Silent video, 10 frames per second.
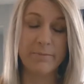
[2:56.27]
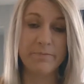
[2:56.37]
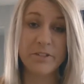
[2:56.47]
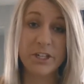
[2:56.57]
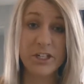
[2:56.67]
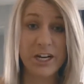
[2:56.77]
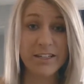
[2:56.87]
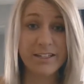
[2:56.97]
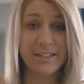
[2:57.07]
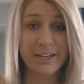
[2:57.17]

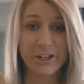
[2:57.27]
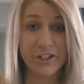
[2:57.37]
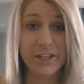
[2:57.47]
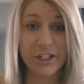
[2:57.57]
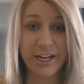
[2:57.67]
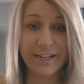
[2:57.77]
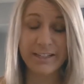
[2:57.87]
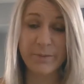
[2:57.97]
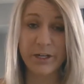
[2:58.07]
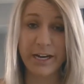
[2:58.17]
suggest is Nature's
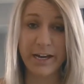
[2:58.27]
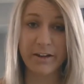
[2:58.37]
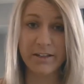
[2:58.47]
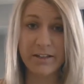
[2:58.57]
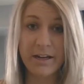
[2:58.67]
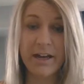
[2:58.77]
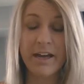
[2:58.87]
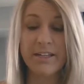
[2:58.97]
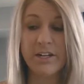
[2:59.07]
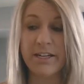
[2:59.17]
Sunshine's prenatal.
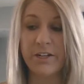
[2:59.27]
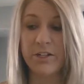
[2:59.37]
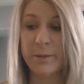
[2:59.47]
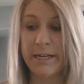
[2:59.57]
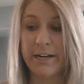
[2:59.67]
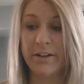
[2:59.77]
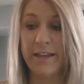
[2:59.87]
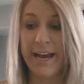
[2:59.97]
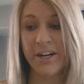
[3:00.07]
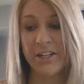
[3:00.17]
It's called Nature's Prenatal, and
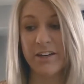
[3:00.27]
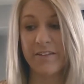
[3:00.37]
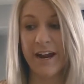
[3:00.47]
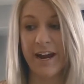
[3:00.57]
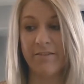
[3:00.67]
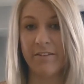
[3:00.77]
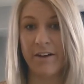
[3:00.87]
they actually even have